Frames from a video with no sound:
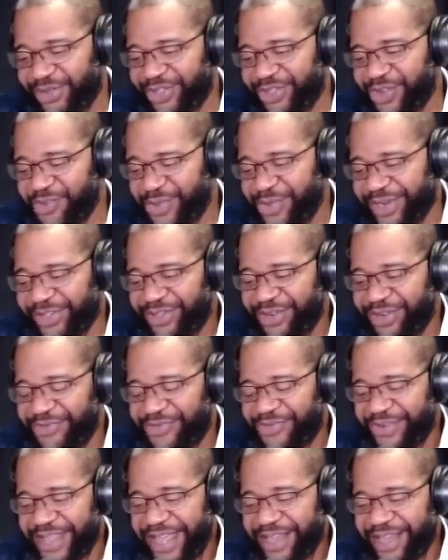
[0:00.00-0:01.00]
much for
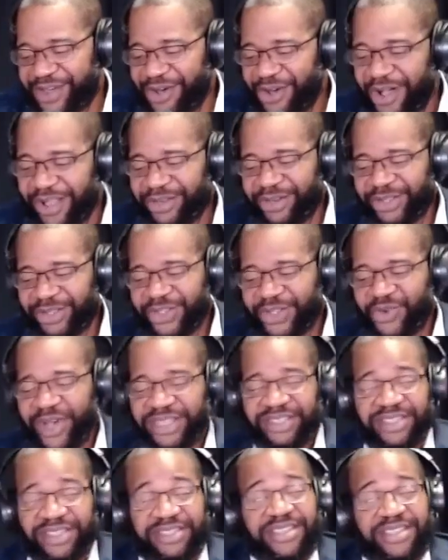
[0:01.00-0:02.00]
that call and those
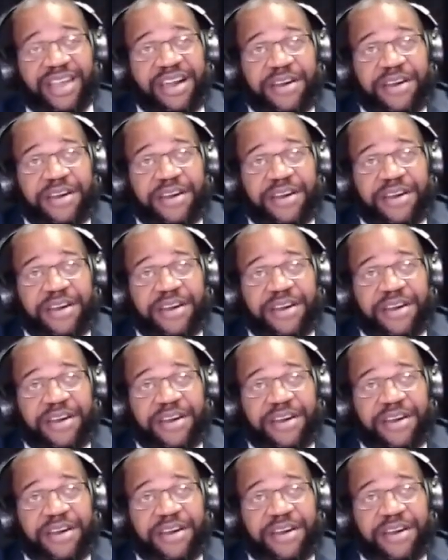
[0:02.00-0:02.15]
questions.